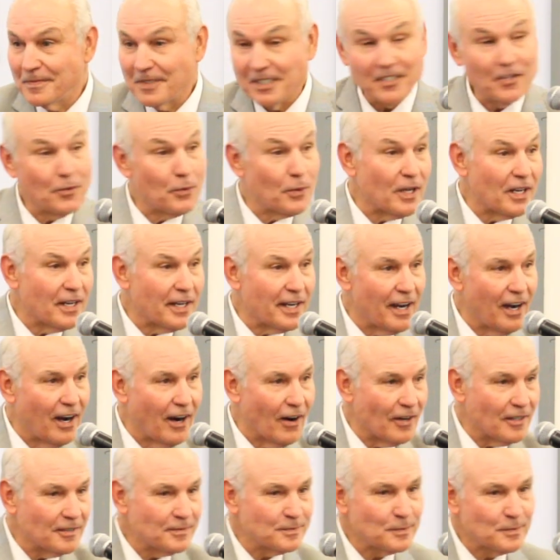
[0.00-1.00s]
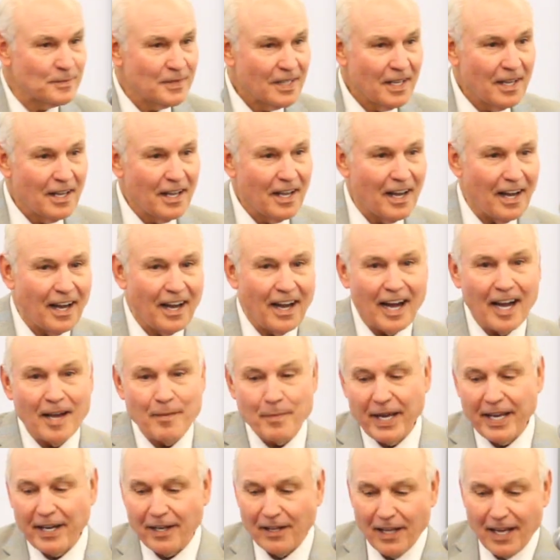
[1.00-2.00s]
You really are. I
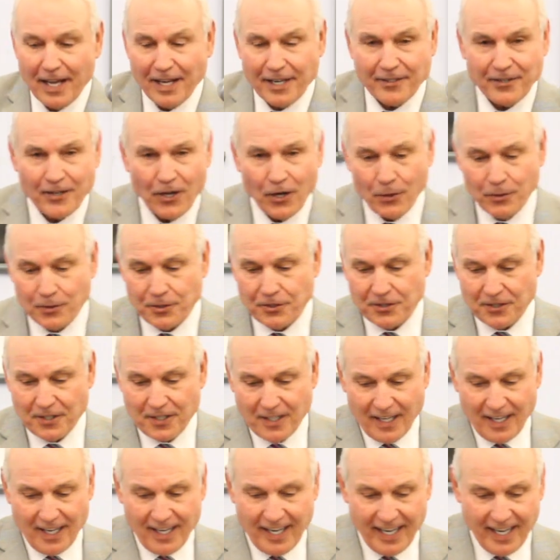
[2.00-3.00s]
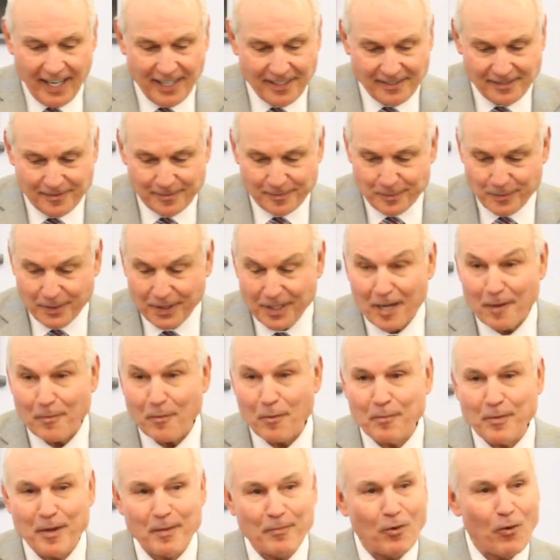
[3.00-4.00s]
made a lot of notes. I had a
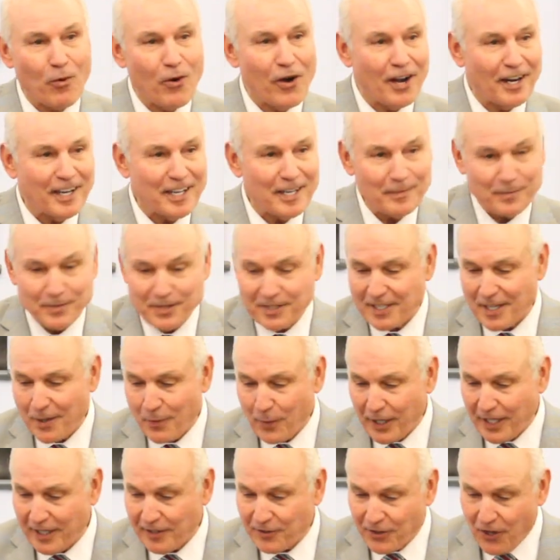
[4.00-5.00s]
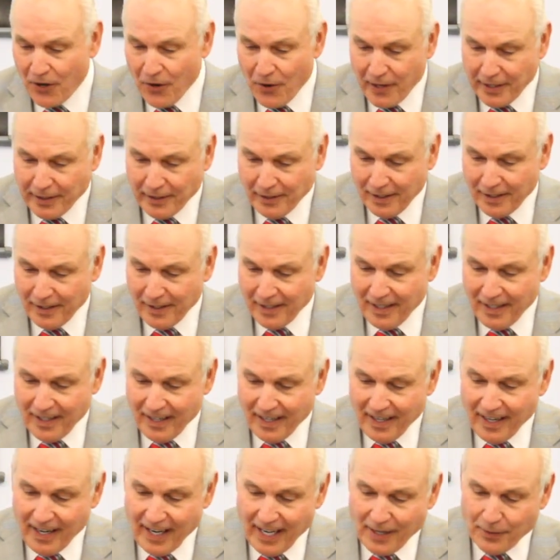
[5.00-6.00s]
couple people walk up and say, "What are you doing?"
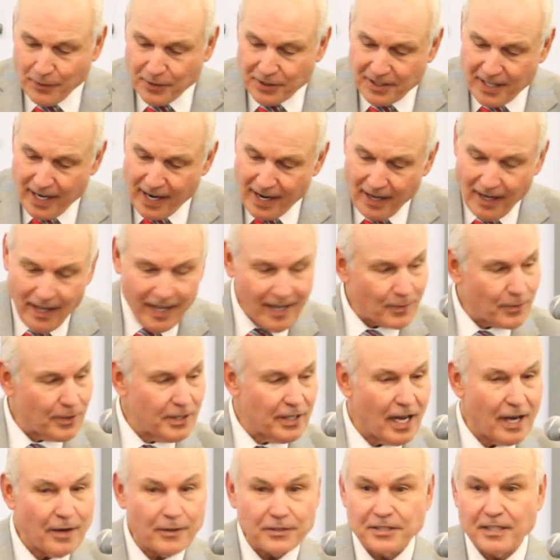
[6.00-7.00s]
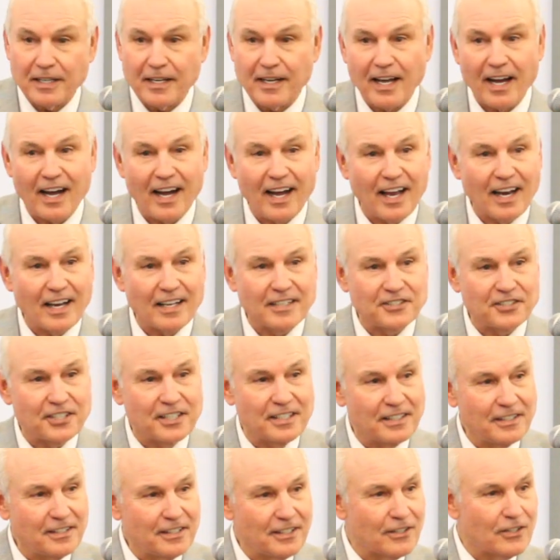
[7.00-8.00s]
And it was kind of like when I was in college
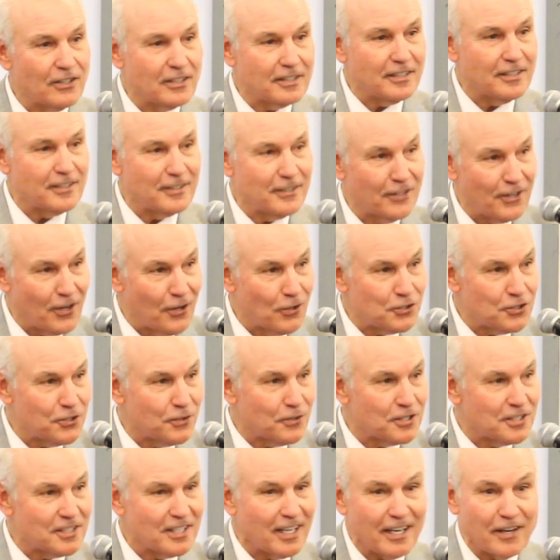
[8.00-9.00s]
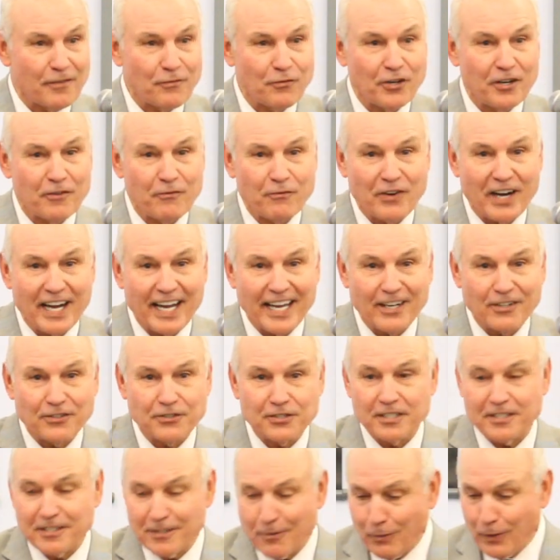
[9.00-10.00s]
and you looked at the notes you were studying for the
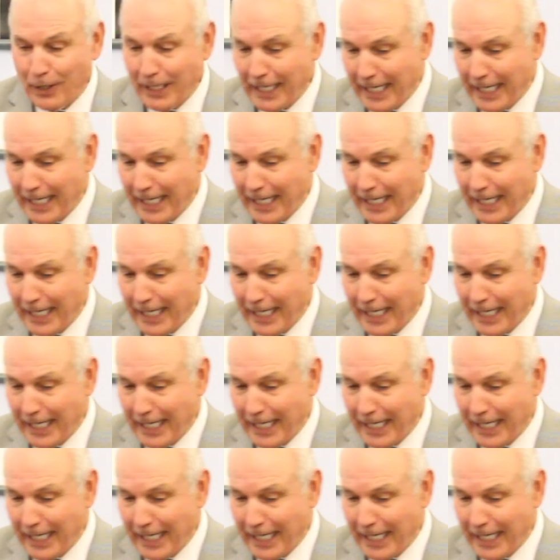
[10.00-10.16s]
finals, you said,